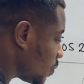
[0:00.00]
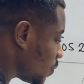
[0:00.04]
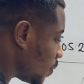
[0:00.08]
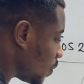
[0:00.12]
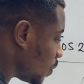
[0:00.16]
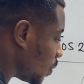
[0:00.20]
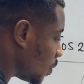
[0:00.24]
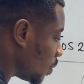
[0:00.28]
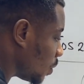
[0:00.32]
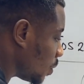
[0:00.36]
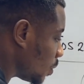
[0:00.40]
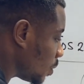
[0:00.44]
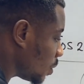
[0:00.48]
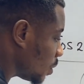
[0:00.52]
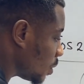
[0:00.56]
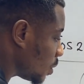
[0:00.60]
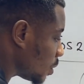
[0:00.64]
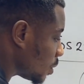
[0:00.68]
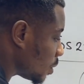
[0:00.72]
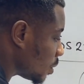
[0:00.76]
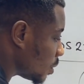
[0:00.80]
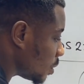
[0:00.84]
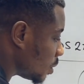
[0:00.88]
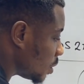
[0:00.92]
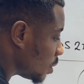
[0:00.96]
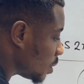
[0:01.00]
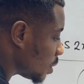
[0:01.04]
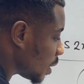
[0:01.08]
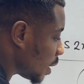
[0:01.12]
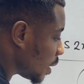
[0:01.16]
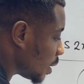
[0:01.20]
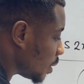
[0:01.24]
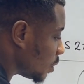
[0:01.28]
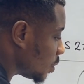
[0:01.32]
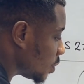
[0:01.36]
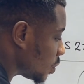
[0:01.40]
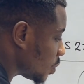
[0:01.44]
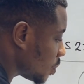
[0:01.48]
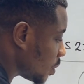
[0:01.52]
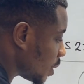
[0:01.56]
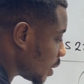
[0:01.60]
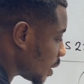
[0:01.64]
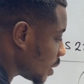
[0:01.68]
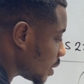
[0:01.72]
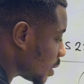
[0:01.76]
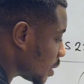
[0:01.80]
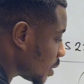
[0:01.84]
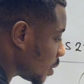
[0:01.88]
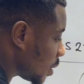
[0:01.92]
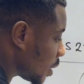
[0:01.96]
4 sine
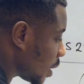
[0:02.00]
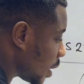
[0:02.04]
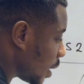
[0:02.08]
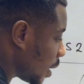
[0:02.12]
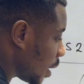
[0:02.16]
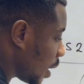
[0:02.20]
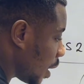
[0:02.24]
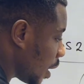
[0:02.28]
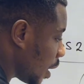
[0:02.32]
2x. Okay.